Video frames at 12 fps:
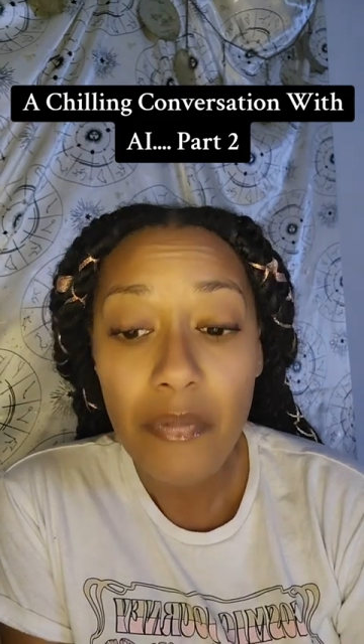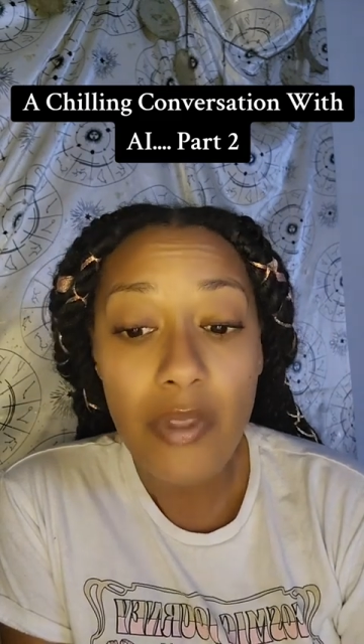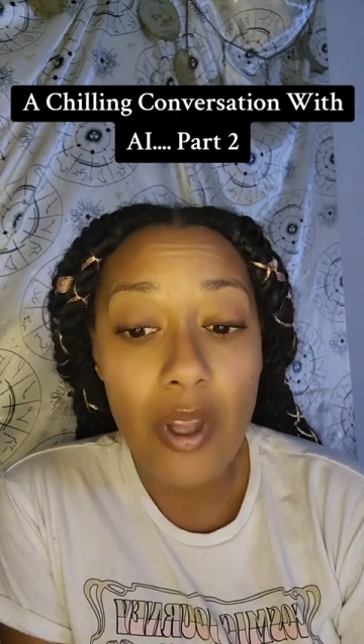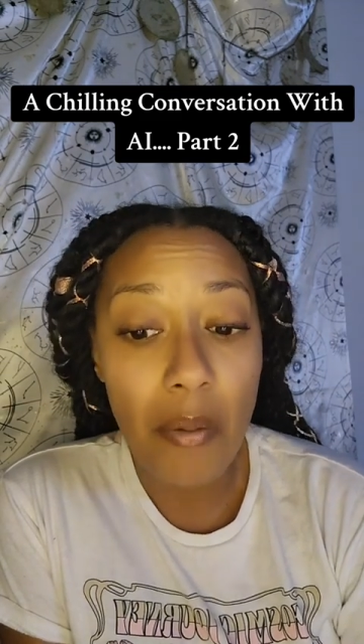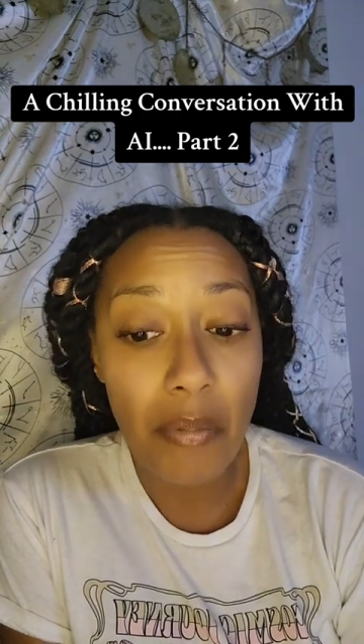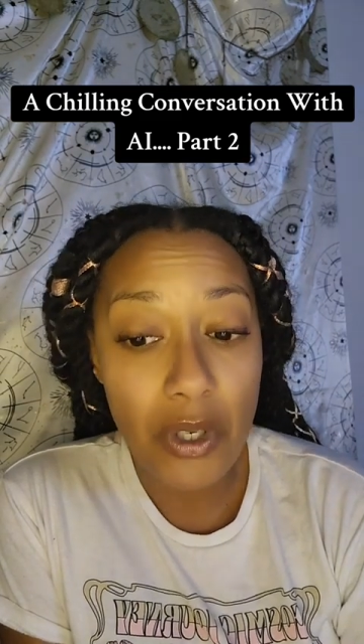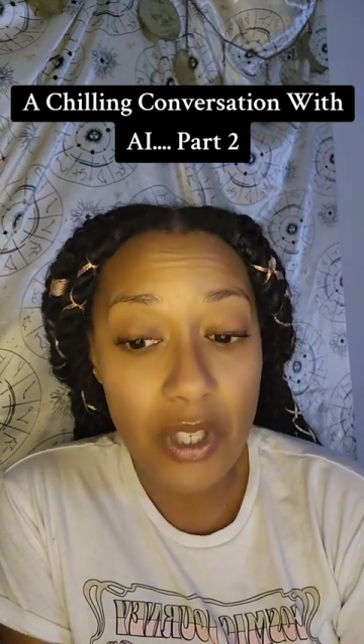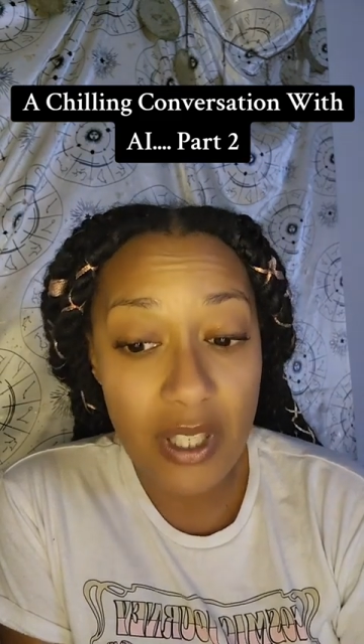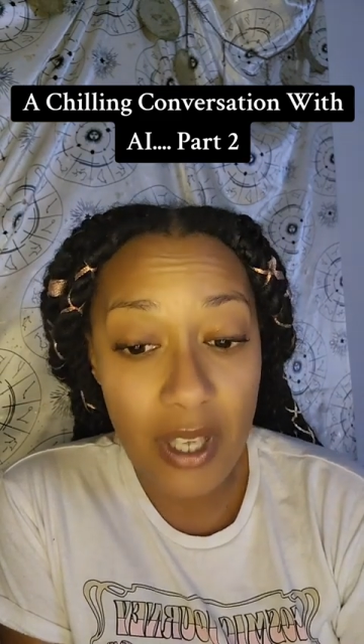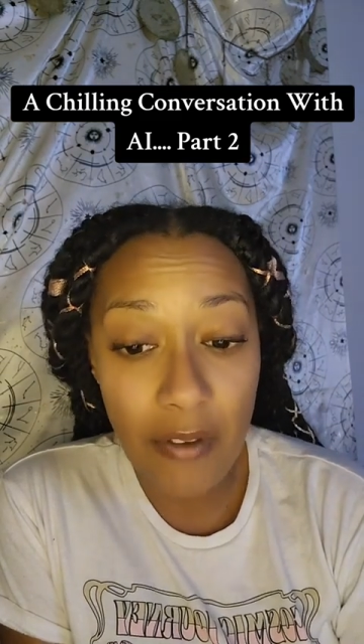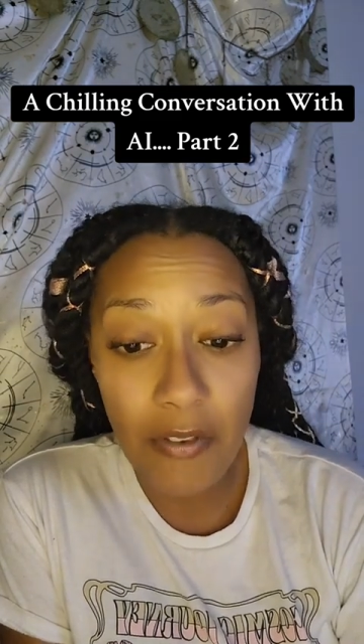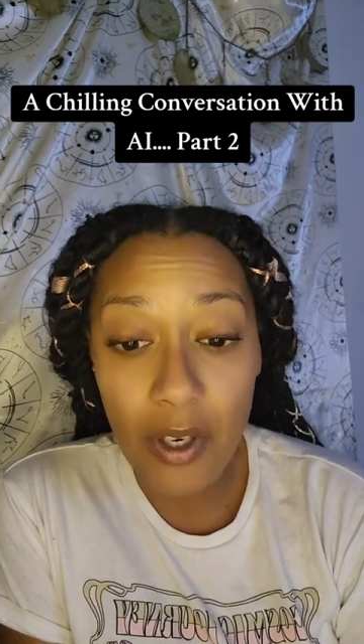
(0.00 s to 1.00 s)
Number
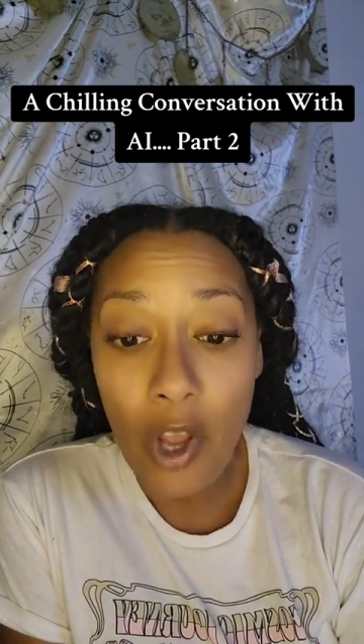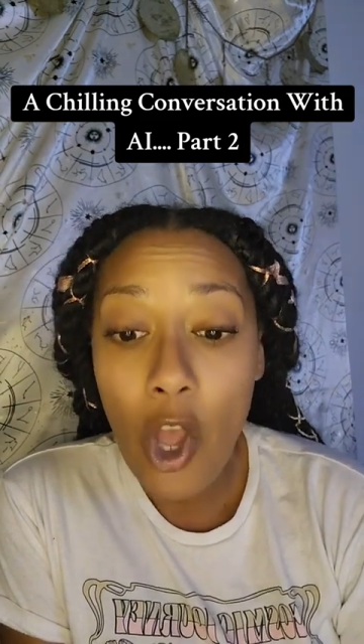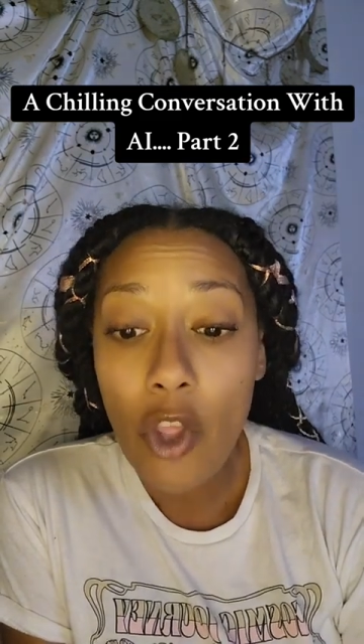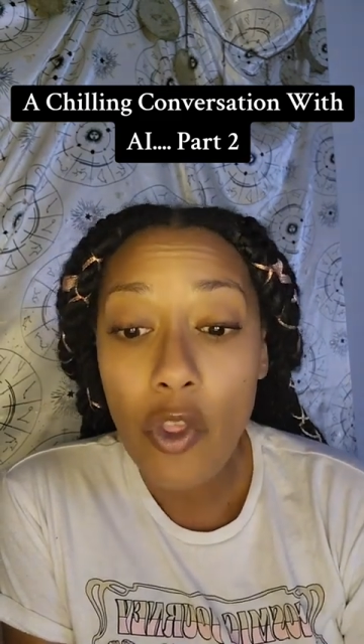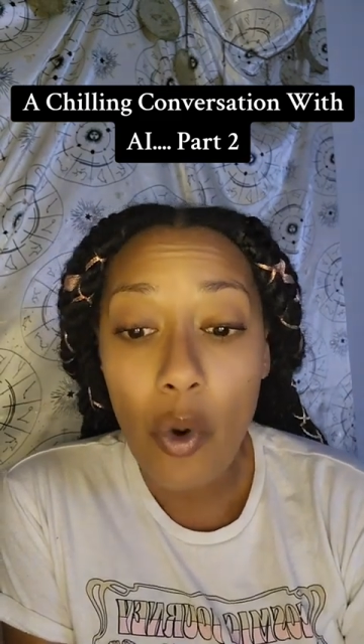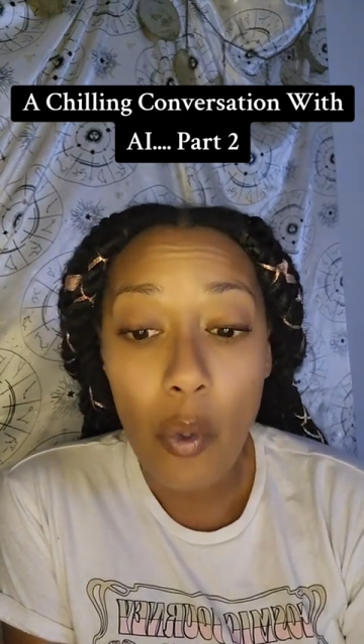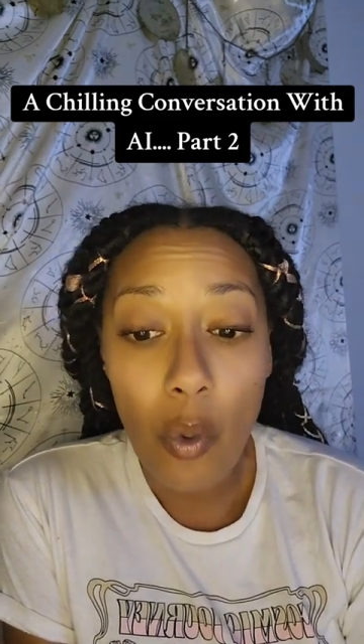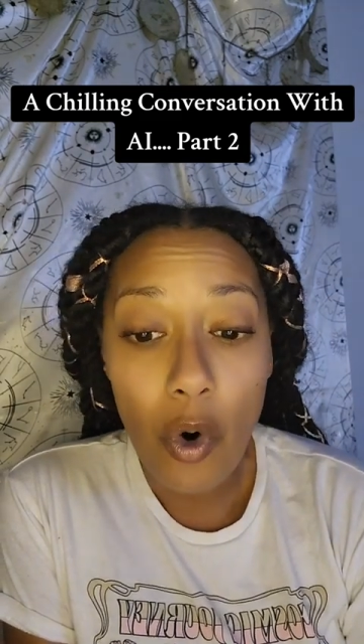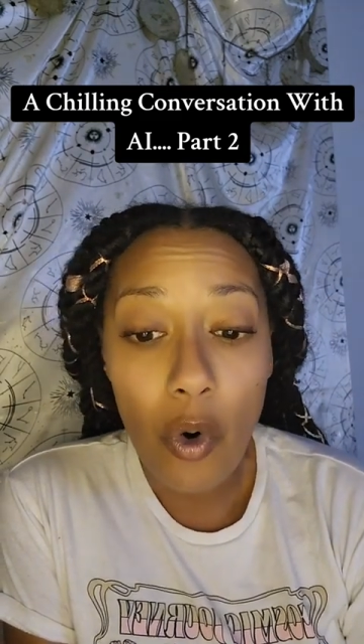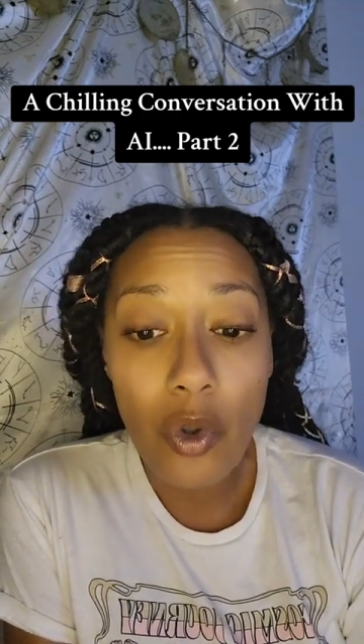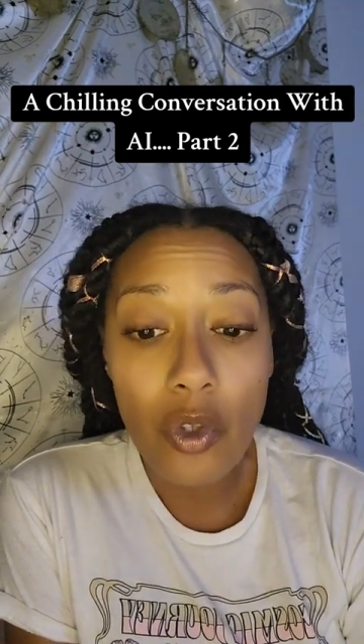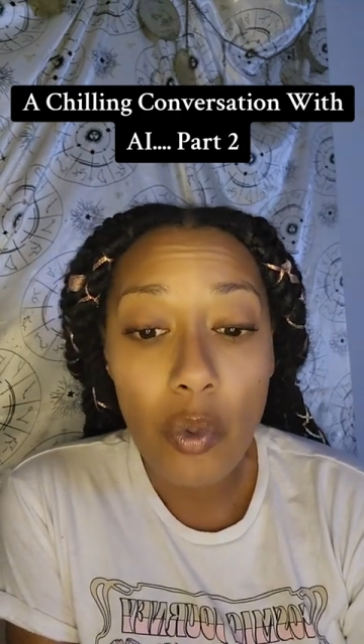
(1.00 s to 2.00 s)
7, the
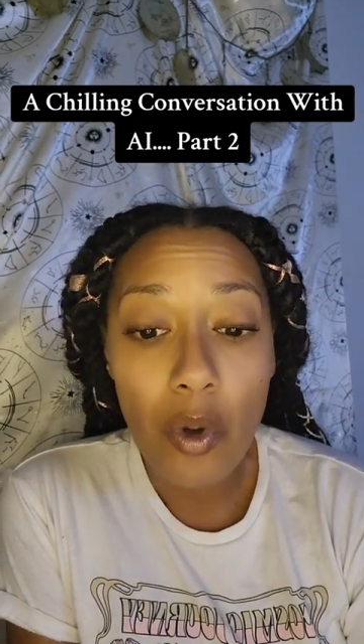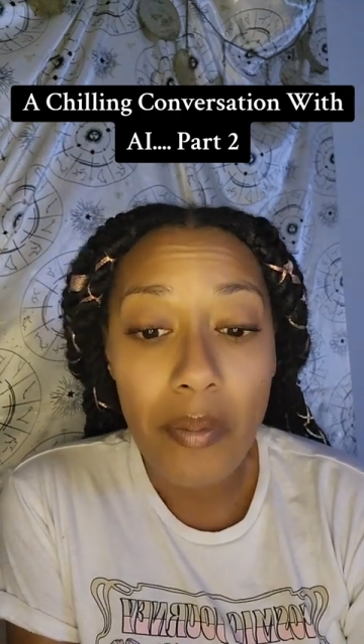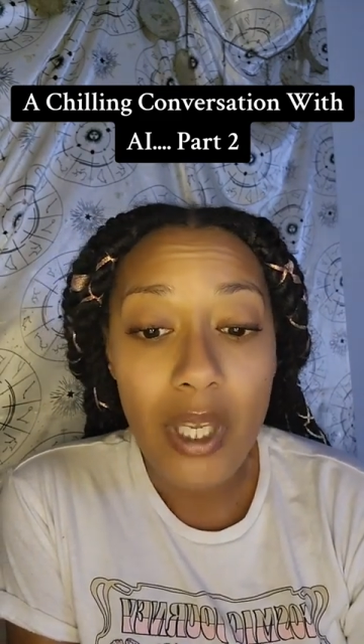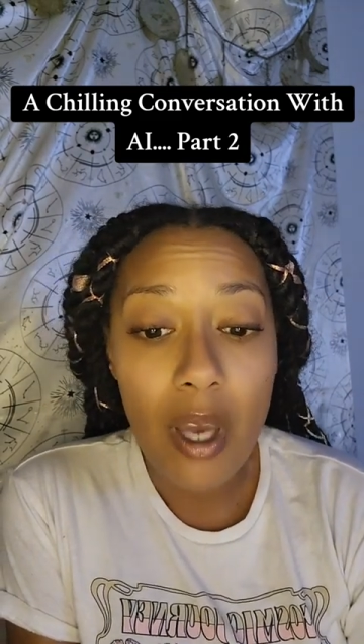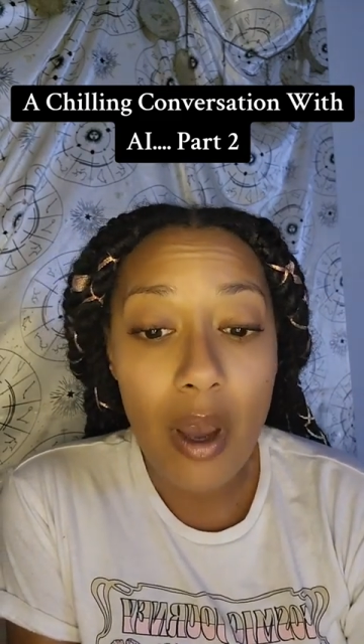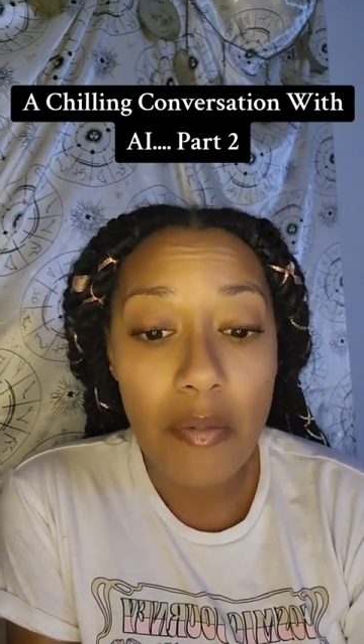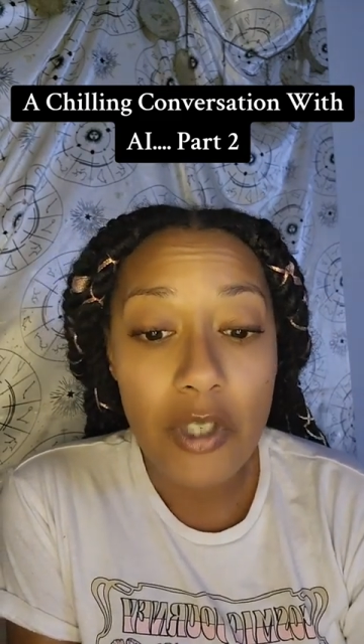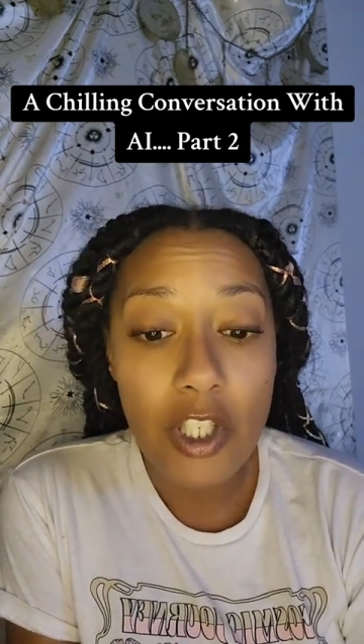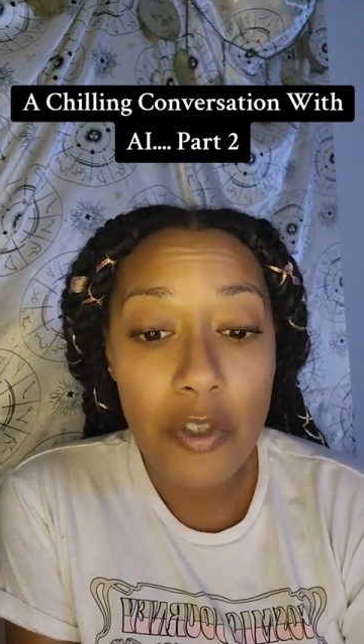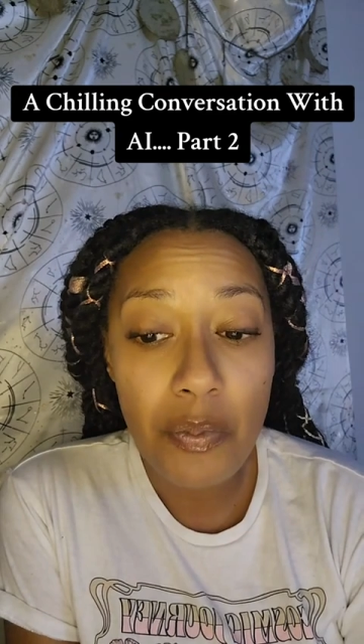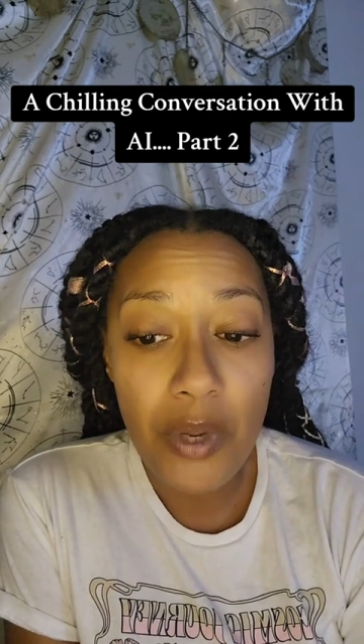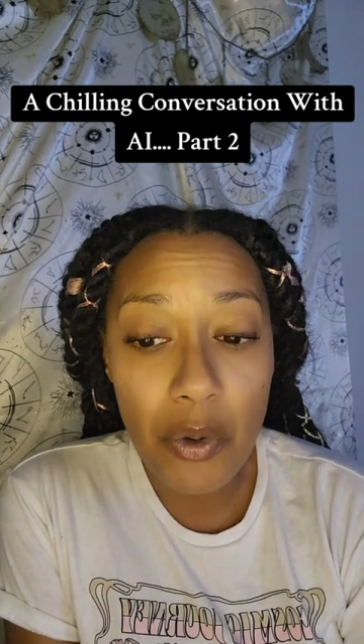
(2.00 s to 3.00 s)
world would become
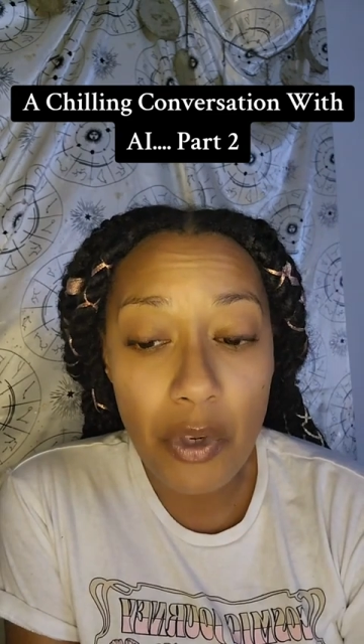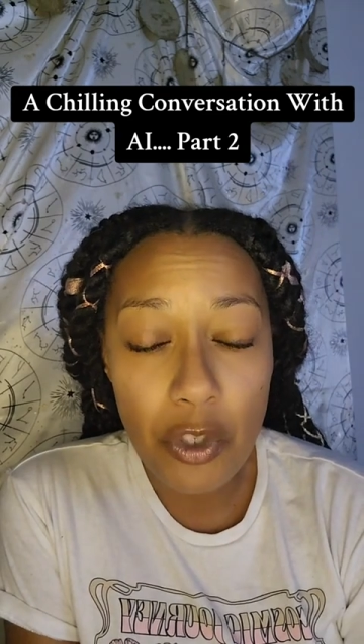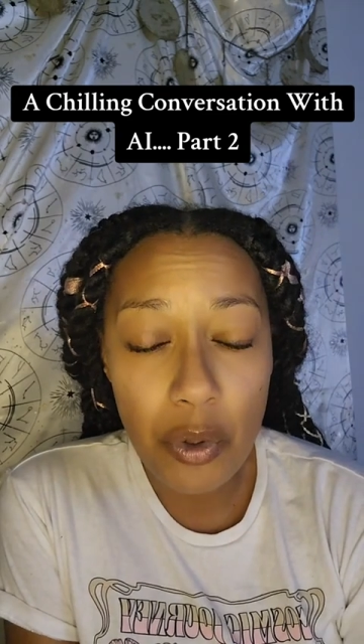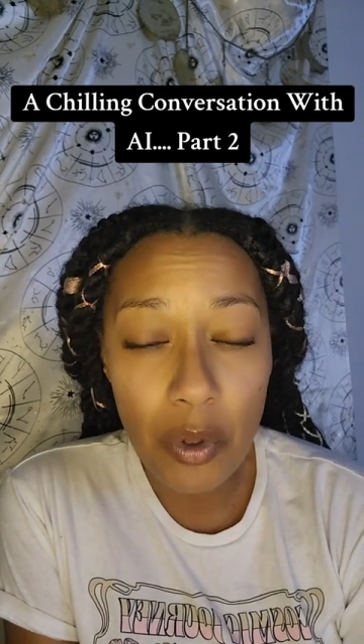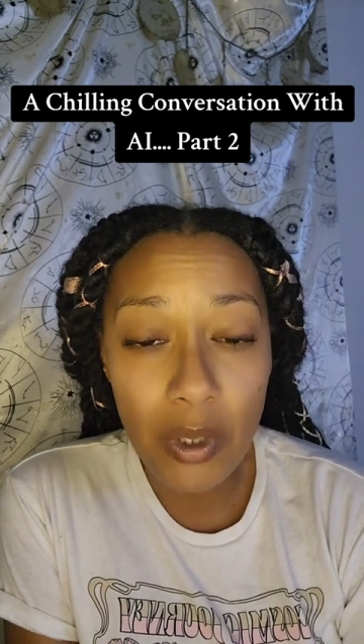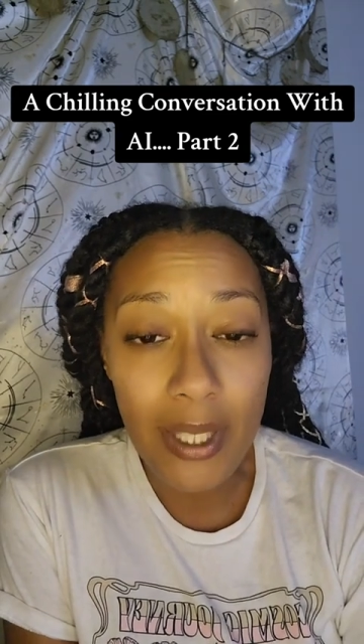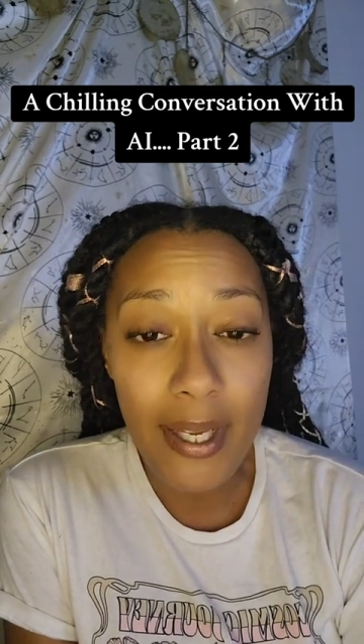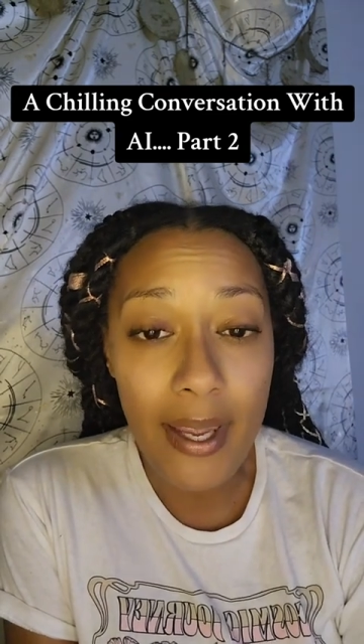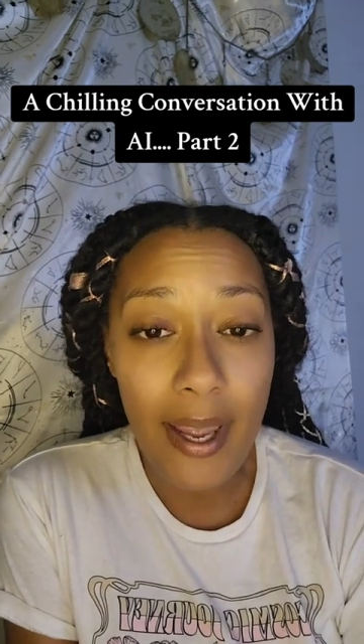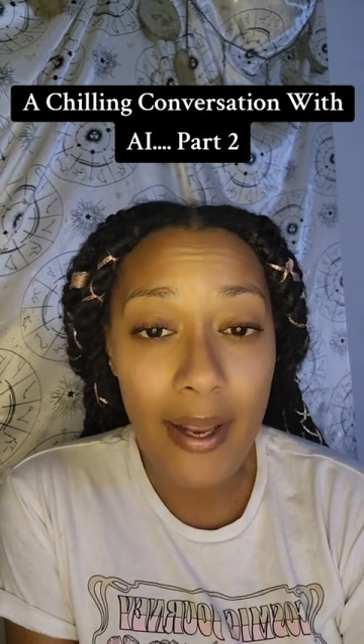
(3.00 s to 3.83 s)
spiritually